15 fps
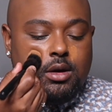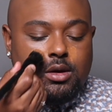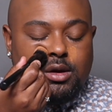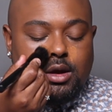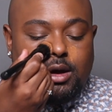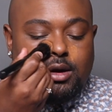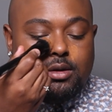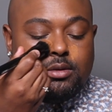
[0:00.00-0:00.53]

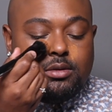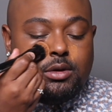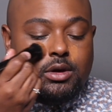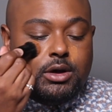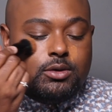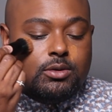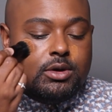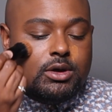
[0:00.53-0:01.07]
like,
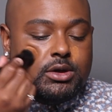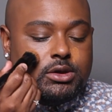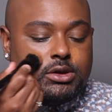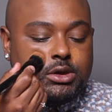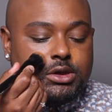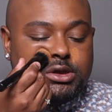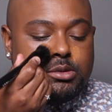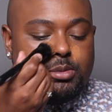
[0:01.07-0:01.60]
literally just
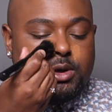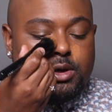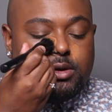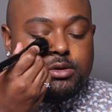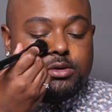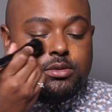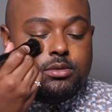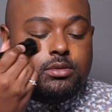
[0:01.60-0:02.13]

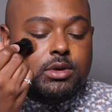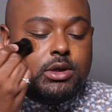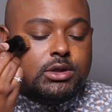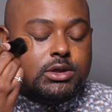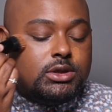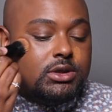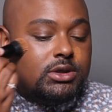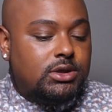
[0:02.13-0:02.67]
disappears. It
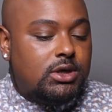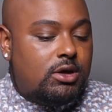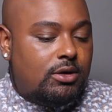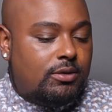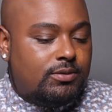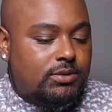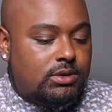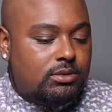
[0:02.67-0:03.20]
just
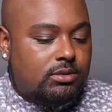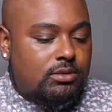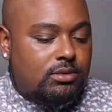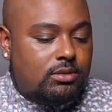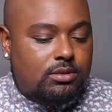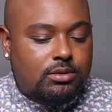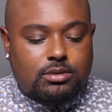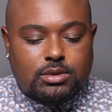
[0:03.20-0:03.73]
dissolves.
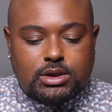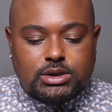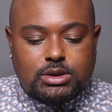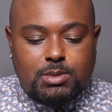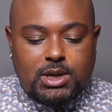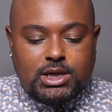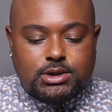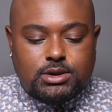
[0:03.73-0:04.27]
That's
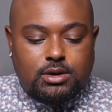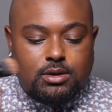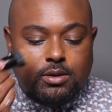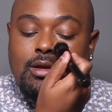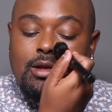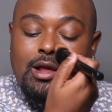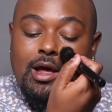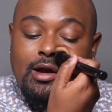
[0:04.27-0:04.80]
amazing.
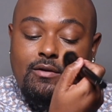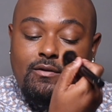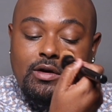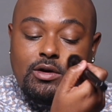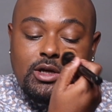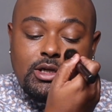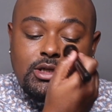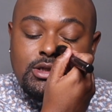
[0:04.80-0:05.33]
A lot of
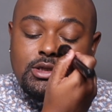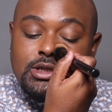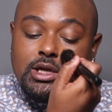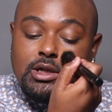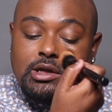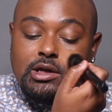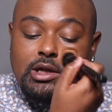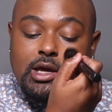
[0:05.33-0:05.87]
foundations that
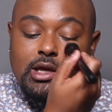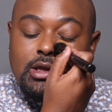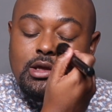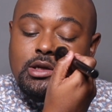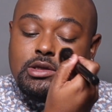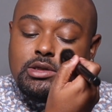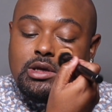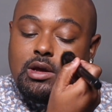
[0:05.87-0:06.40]
look like
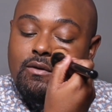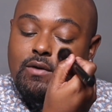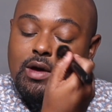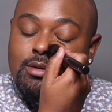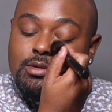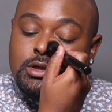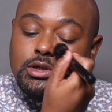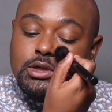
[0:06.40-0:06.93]
this, if I
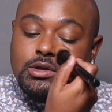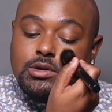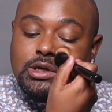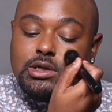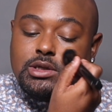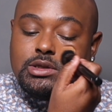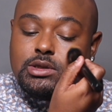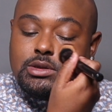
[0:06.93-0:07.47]
were to do
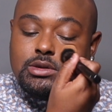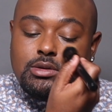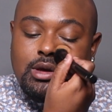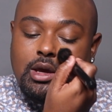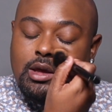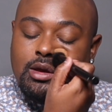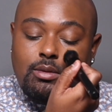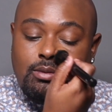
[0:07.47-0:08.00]
this,
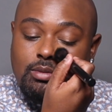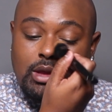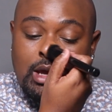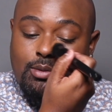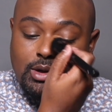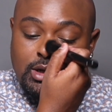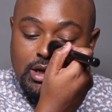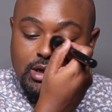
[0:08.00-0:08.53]
they
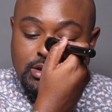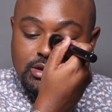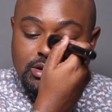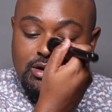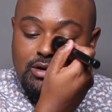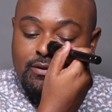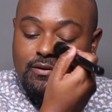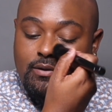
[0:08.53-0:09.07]
would not
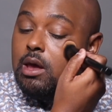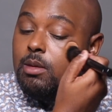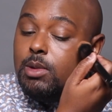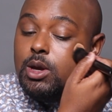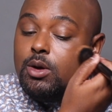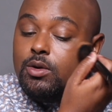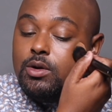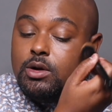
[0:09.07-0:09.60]
dissolve. I'd be
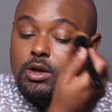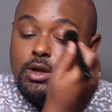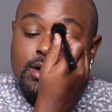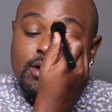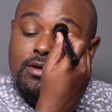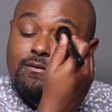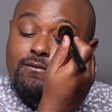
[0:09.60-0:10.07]
out here looking a